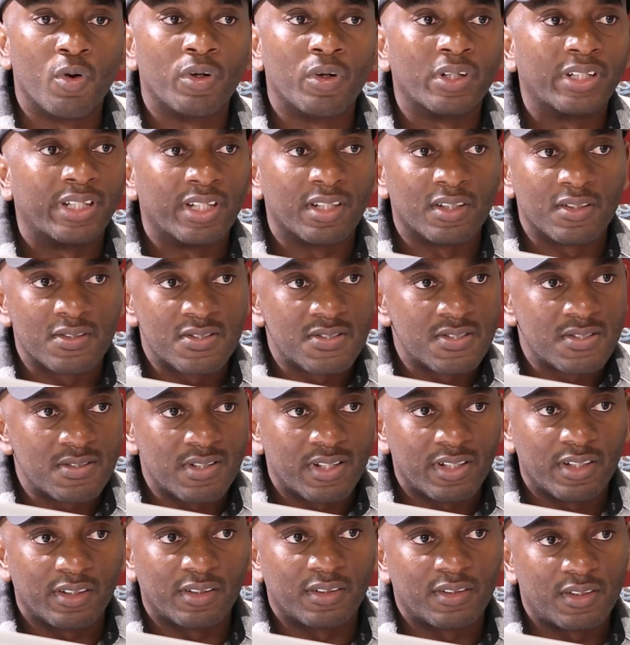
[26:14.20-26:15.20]
gigs
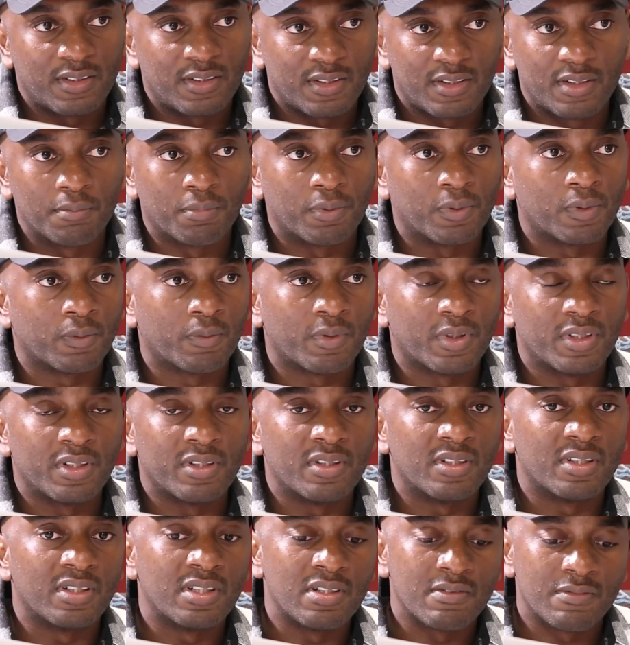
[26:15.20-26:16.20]
in Polokwane
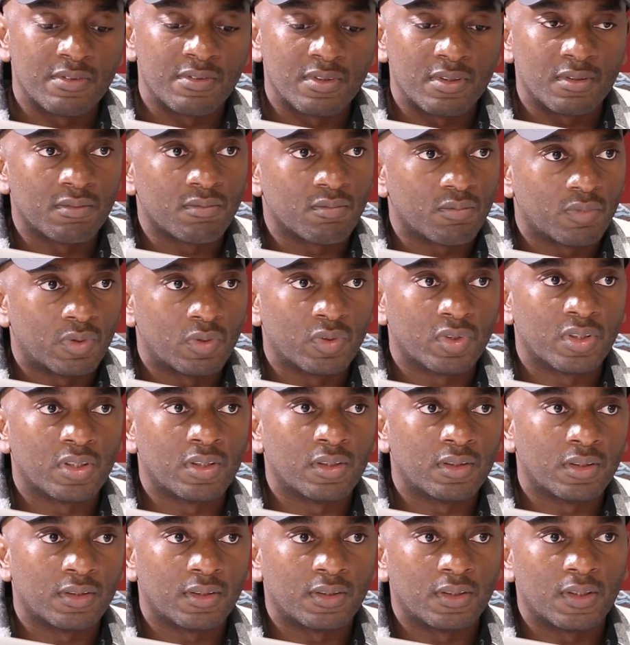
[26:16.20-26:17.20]
than even
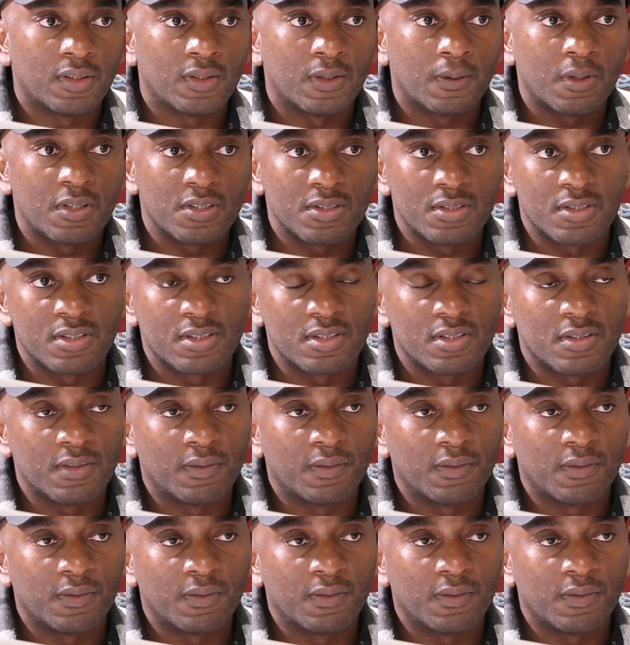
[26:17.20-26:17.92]
local artists.